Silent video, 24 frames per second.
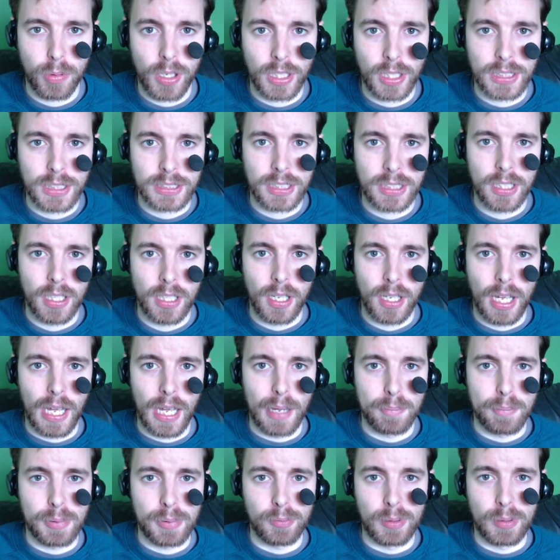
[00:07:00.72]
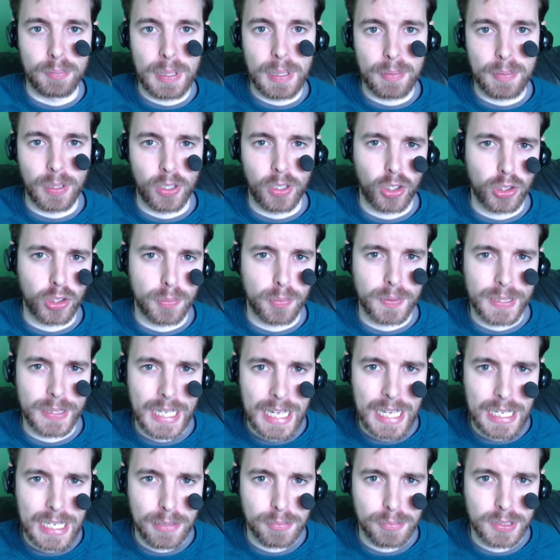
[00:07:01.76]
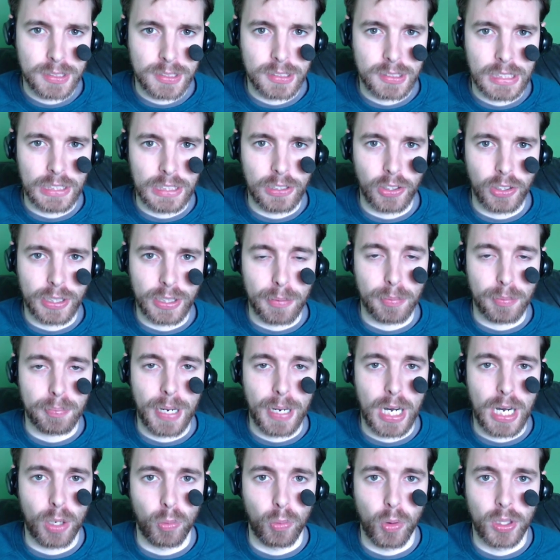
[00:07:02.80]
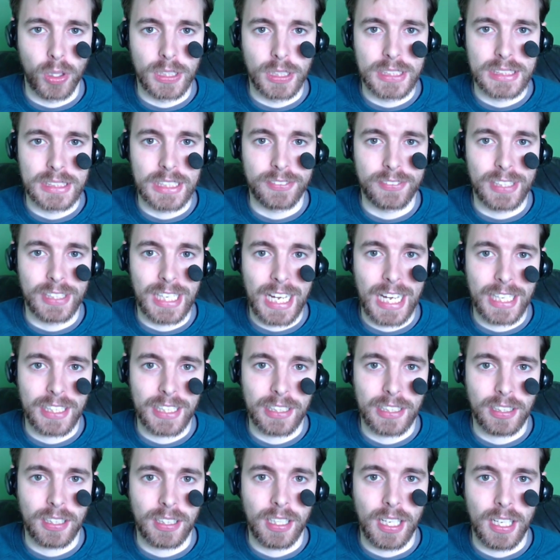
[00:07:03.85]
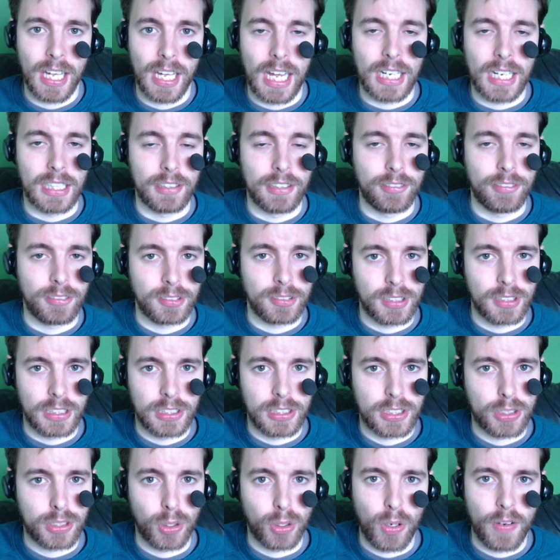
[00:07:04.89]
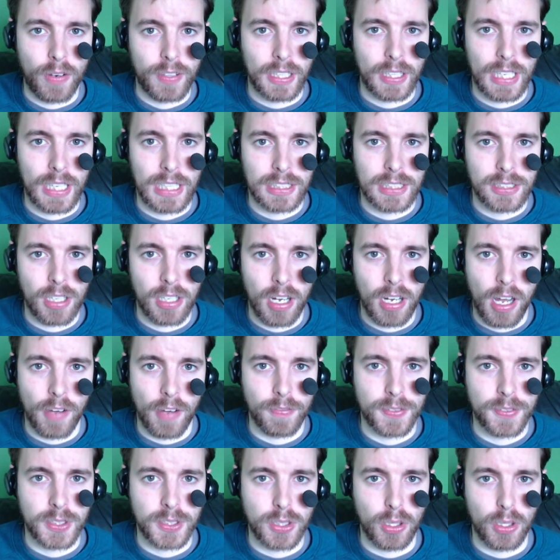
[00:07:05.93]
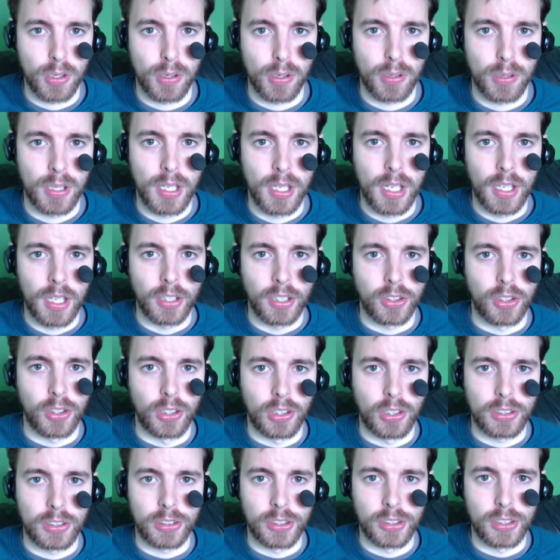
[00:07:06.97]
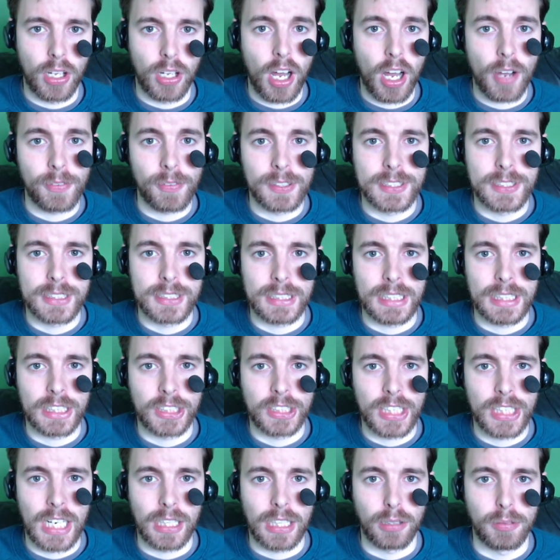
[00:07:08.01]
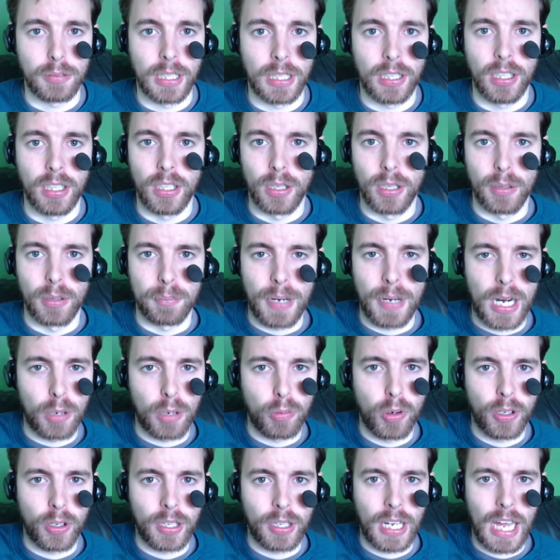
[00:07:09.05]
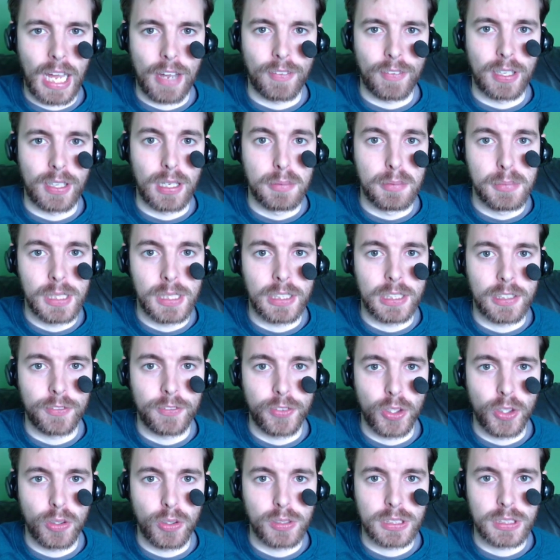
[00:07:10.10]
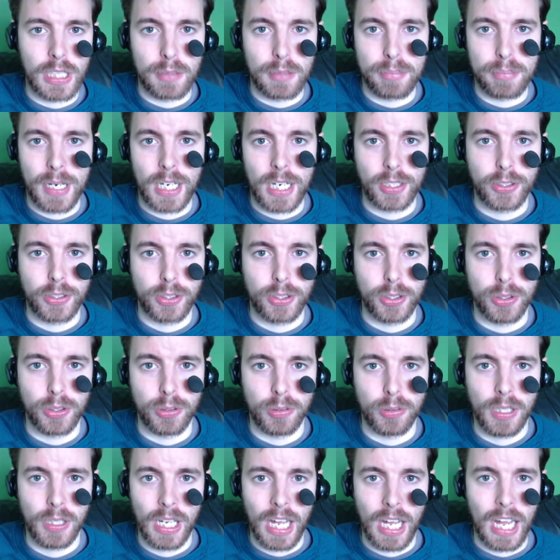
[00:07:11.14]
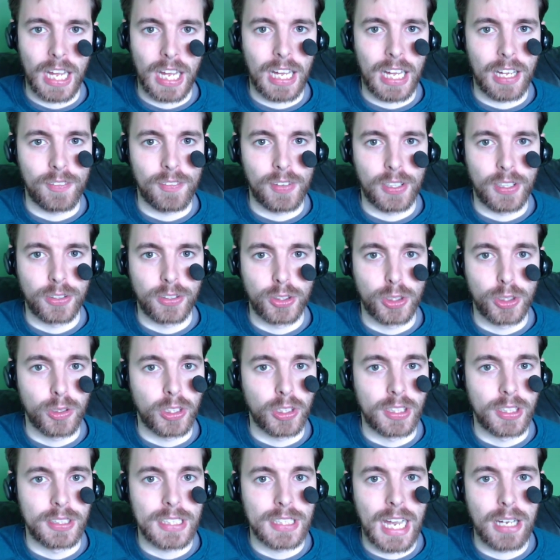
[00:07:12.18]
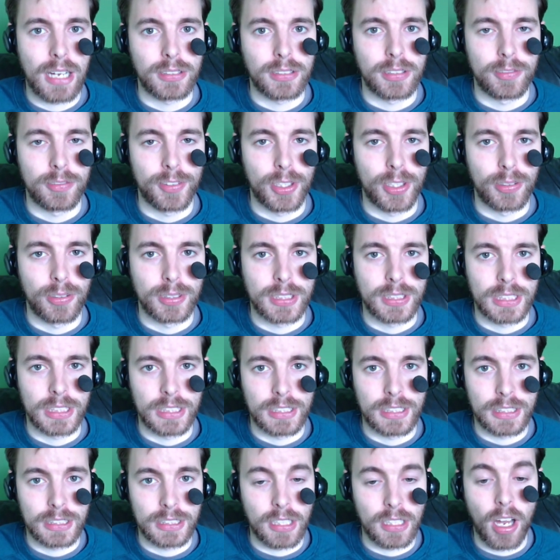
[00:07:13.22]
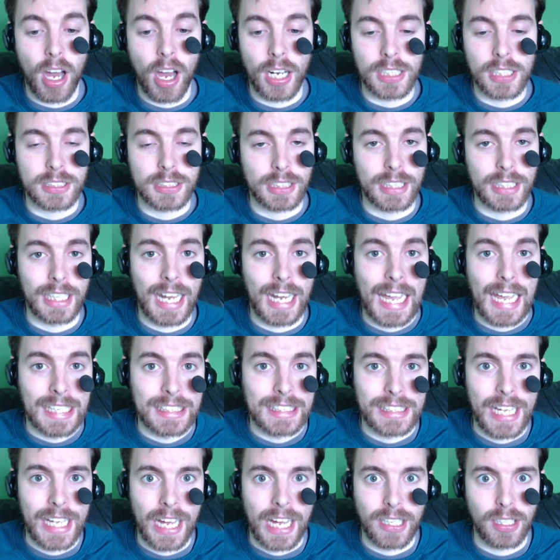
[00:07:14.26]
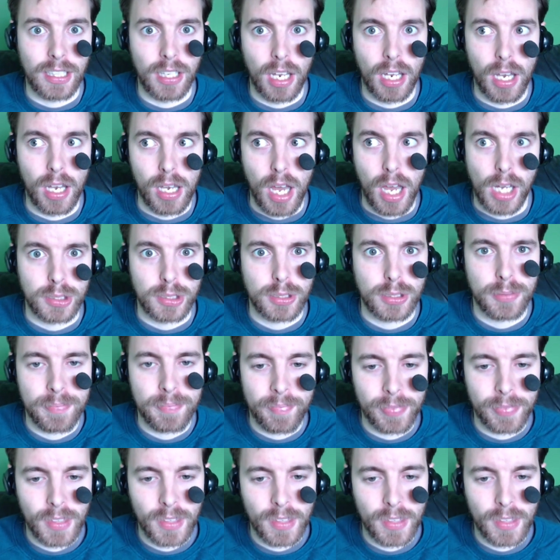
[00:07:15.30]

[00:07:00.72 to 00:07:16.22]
works, when people are looking up games, they look at part 1 to see if they like it, and they screw everything else off. So you'll often see a channel with part 1 having 1 million views and part 2 having 200,000 views. It's honestly like that a lot.